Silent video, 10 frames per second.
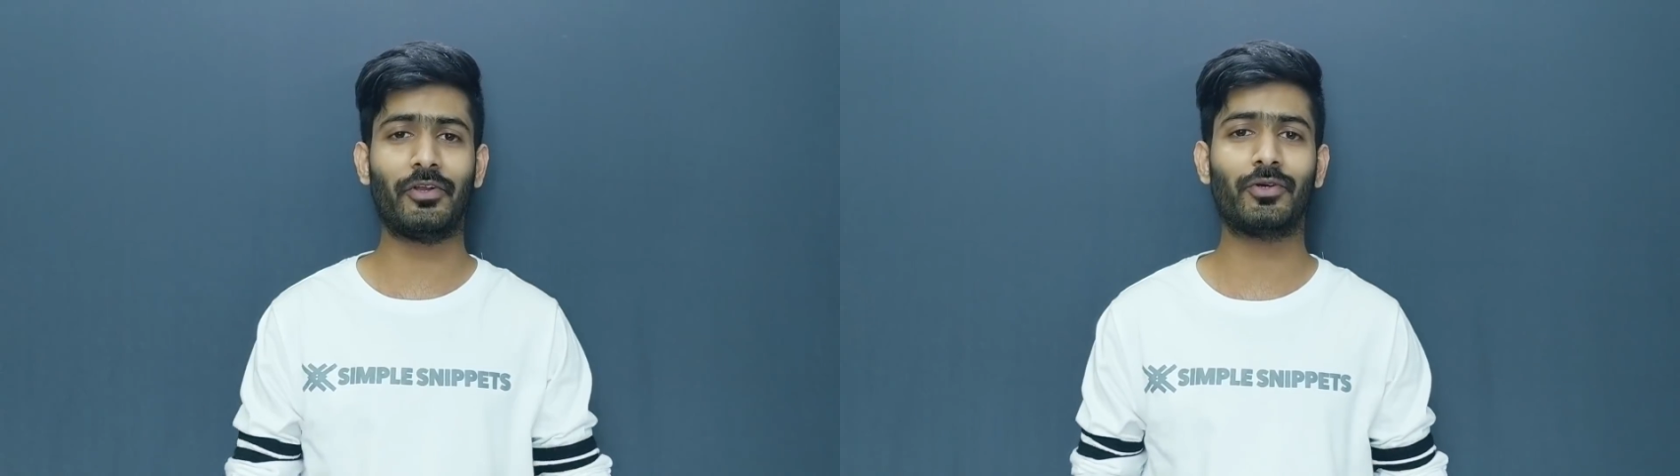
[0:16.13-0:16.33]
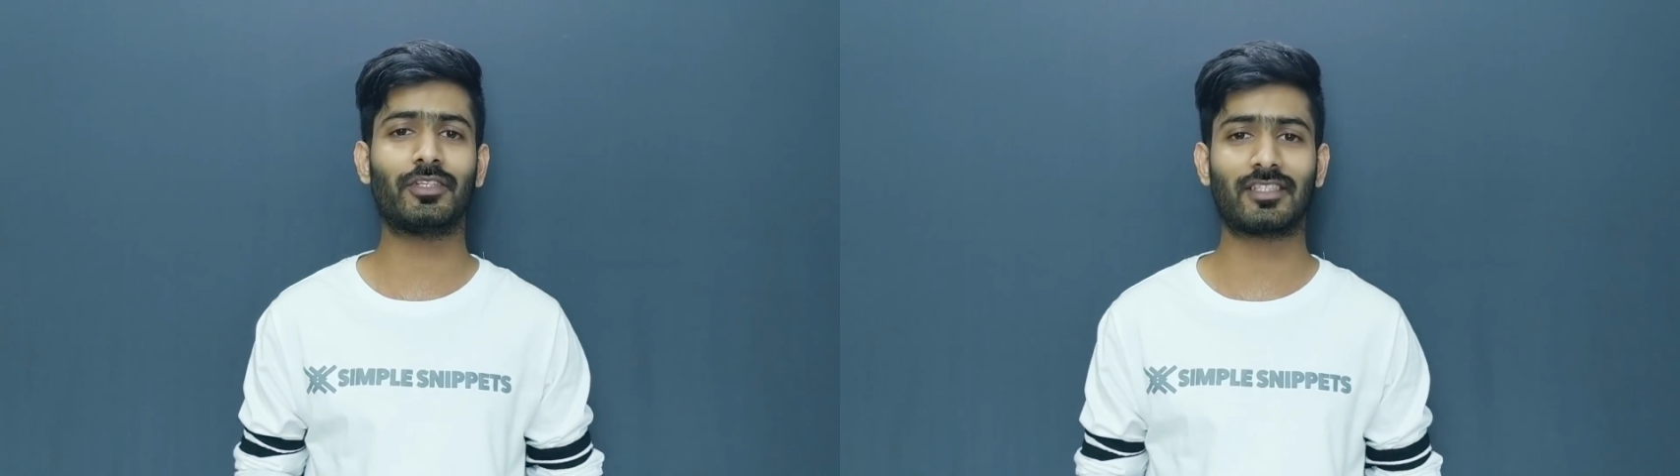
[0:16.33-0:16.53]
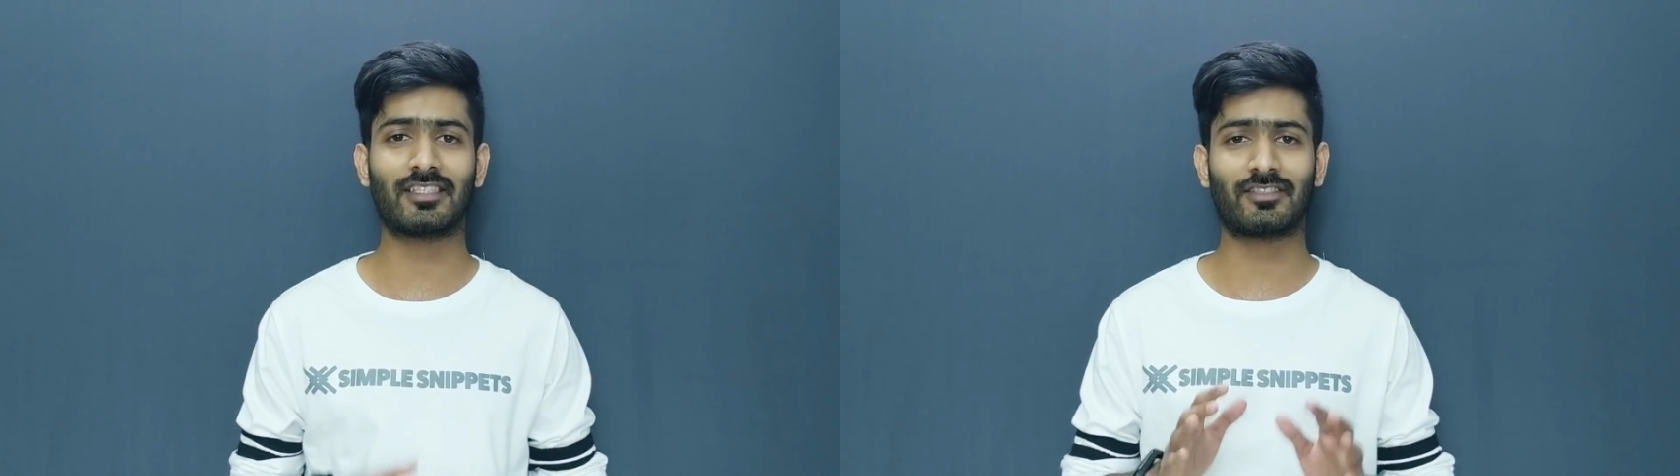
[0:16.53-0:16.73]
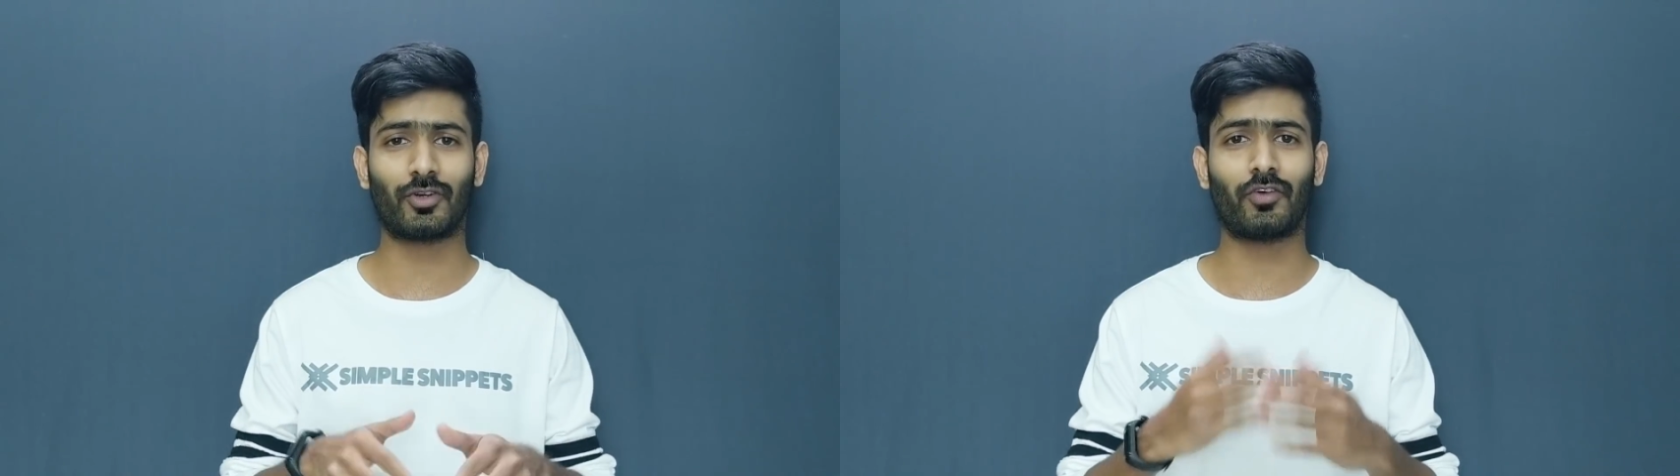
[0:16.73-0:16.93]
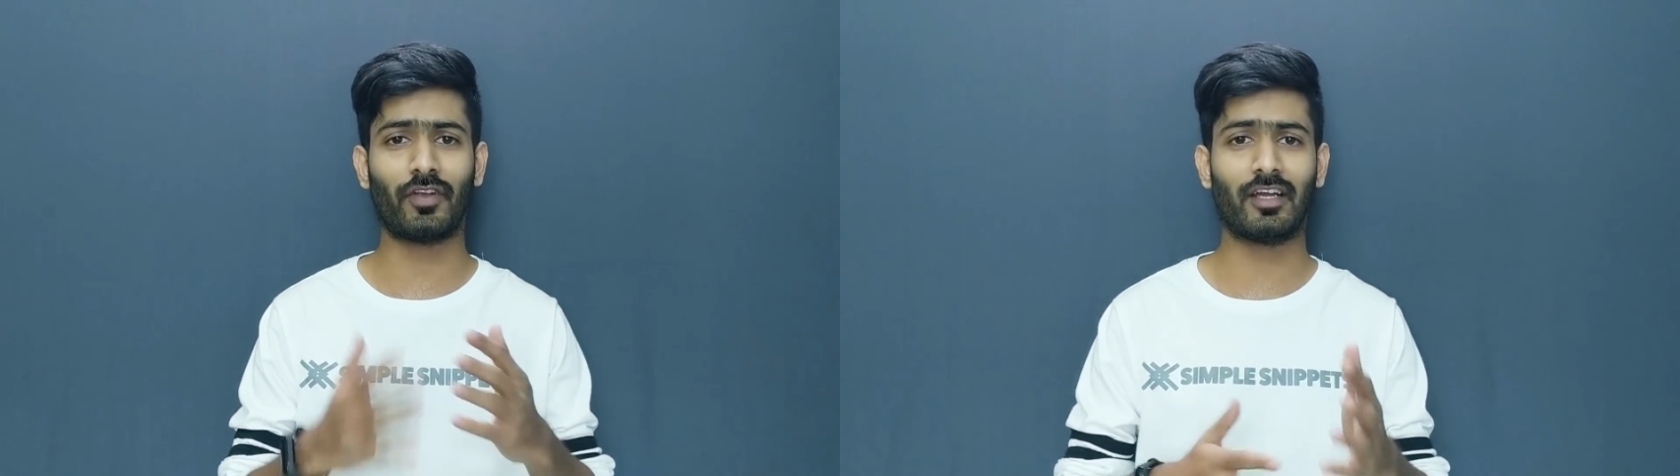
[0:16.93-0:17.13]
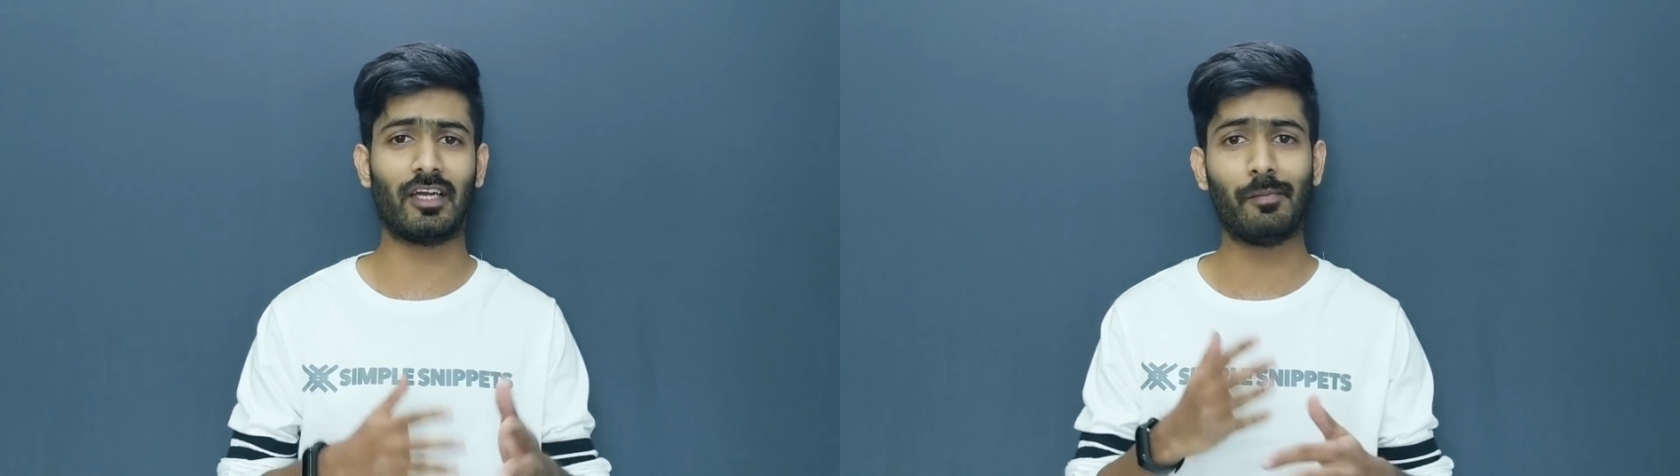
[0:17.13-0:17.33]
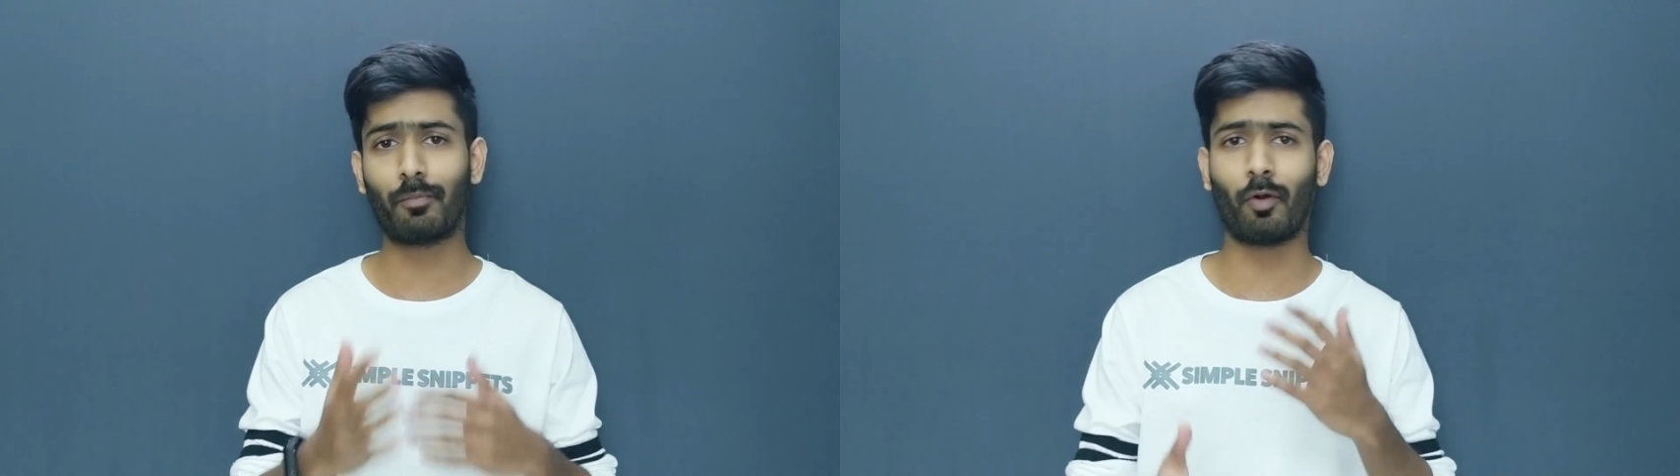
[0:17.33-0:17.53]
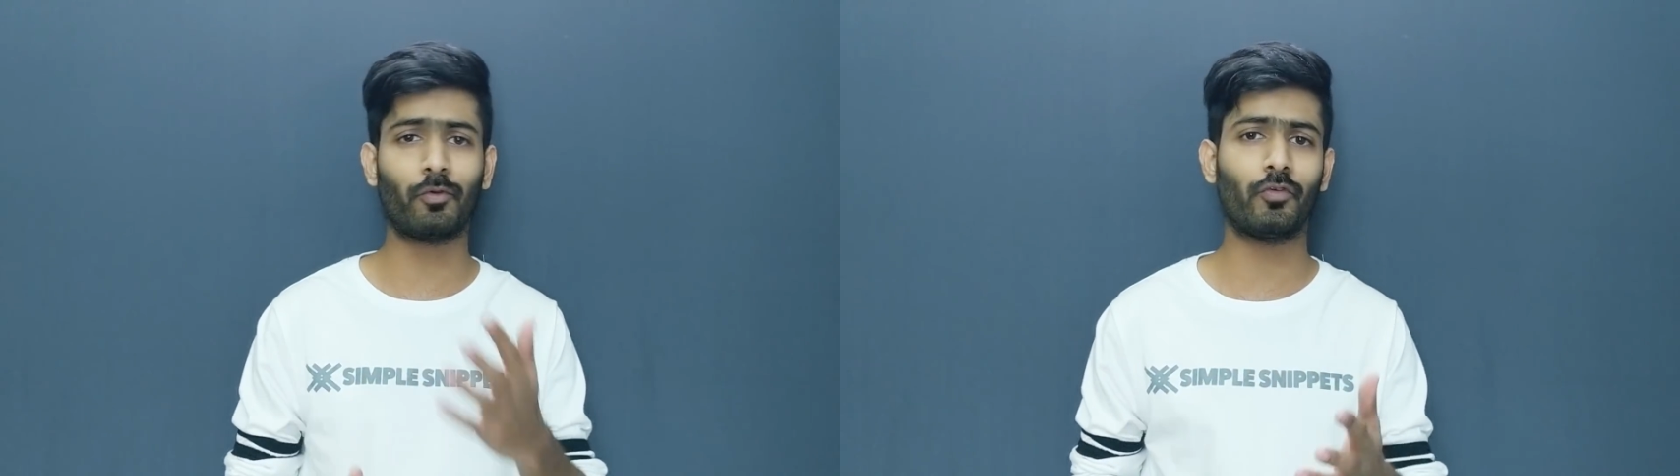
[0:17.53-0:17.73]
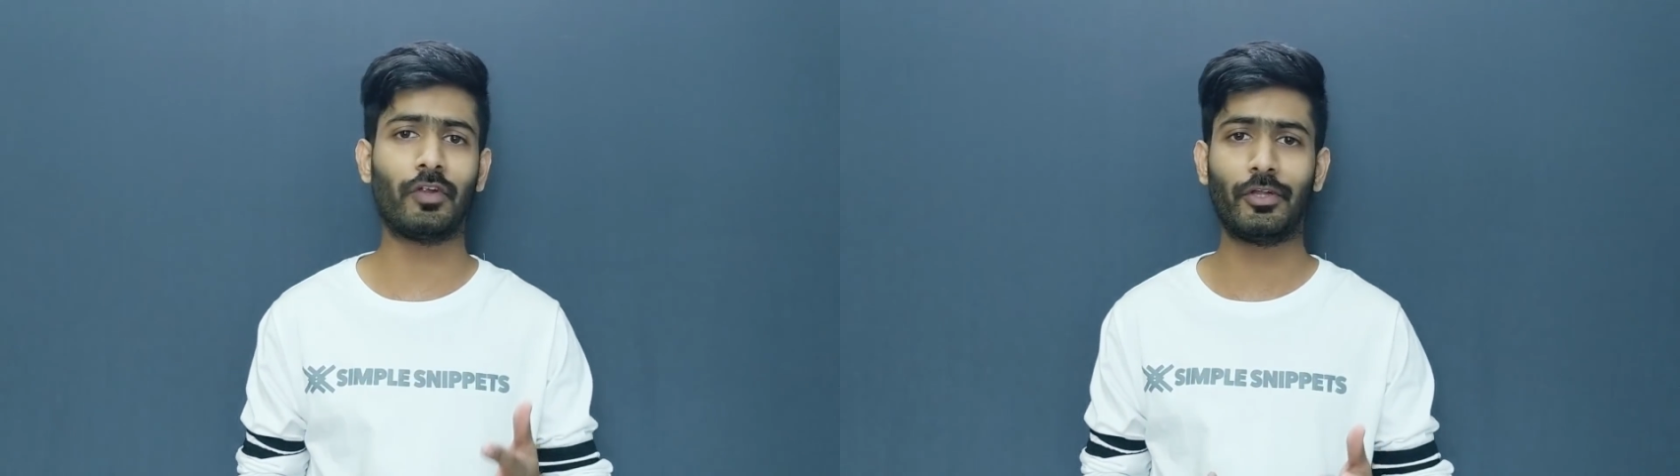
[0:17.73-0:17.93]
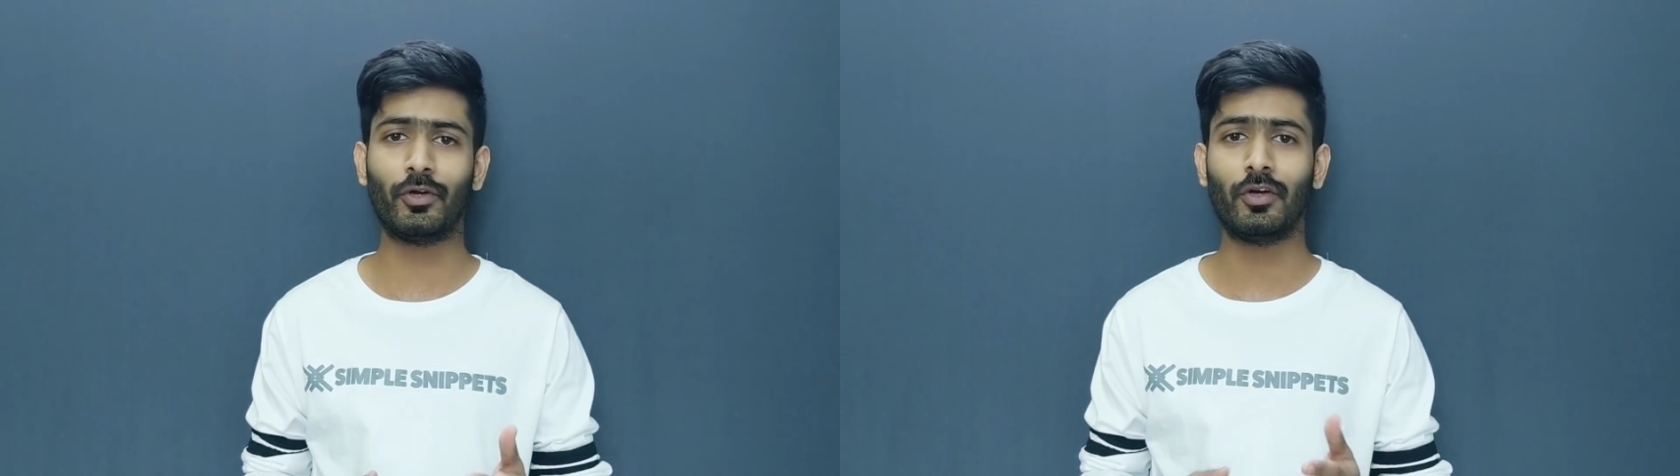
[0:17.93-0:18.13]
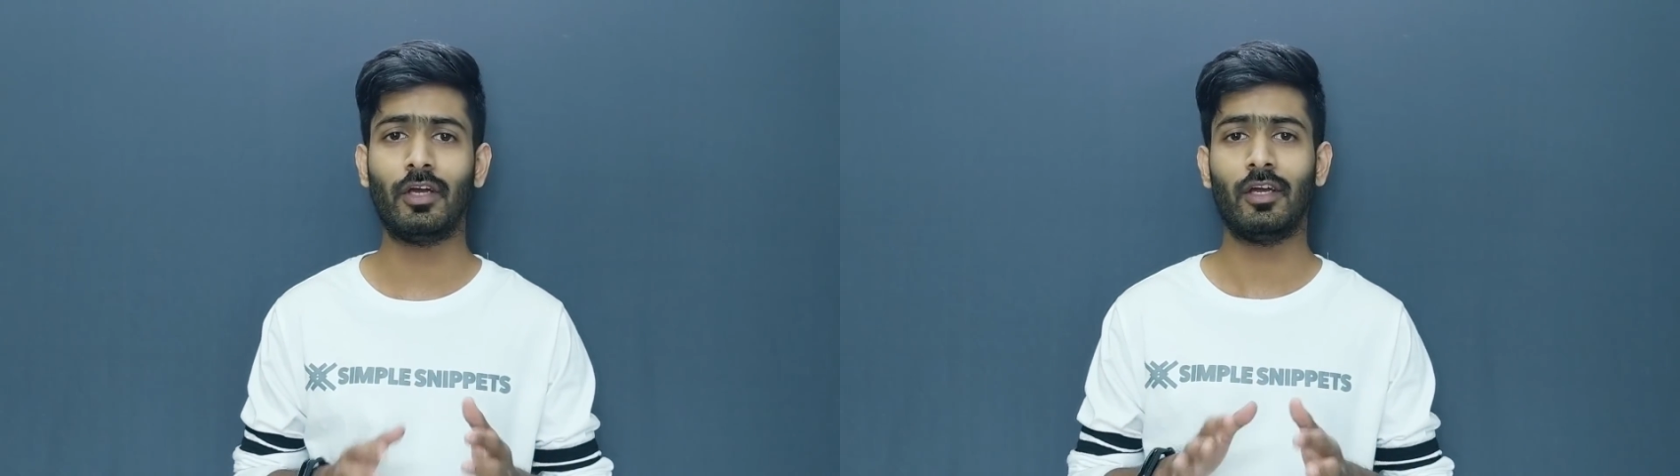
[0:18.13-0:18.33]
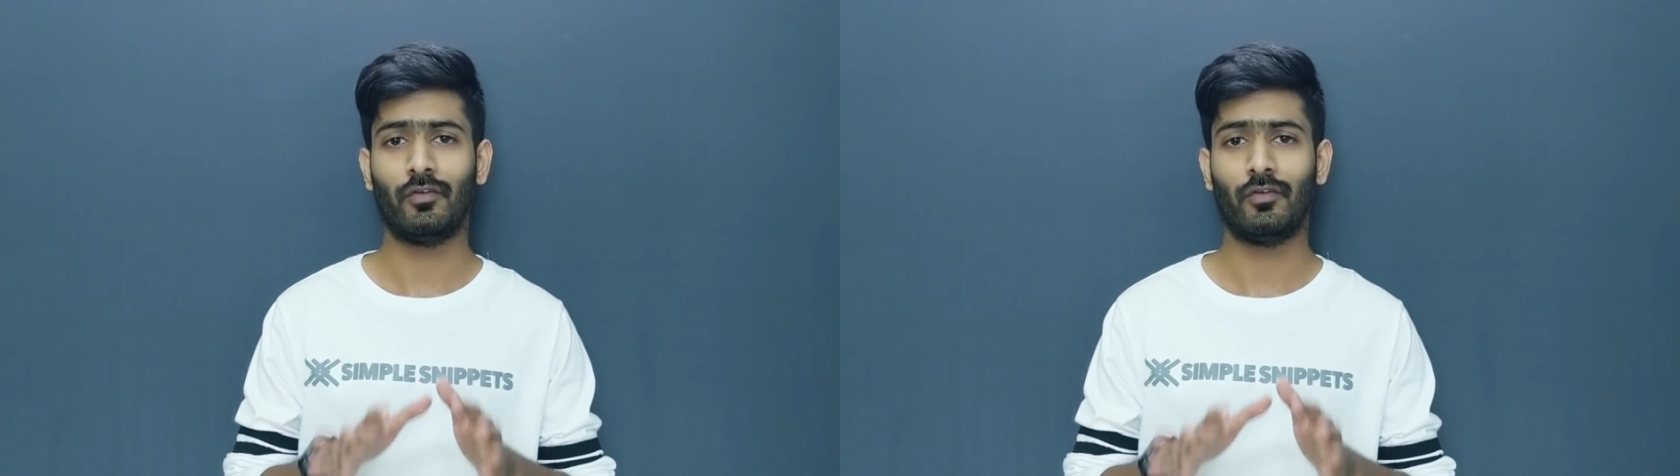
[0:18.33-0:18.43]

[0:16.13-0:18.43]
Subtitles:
video, this is sort of like an impromptu video